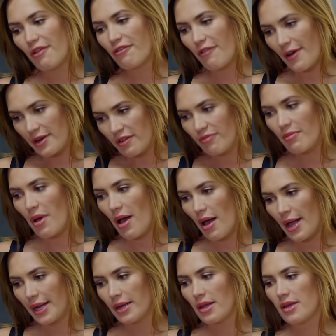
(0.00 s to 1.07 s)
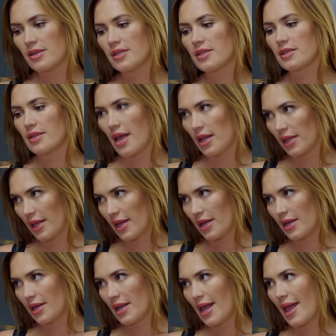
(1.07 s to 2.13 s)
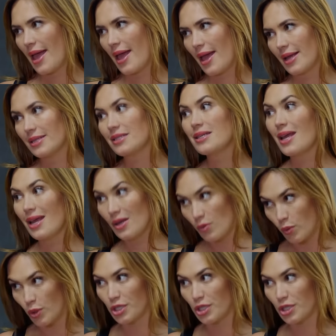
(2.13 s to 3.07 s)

A friend of mine is selling a tin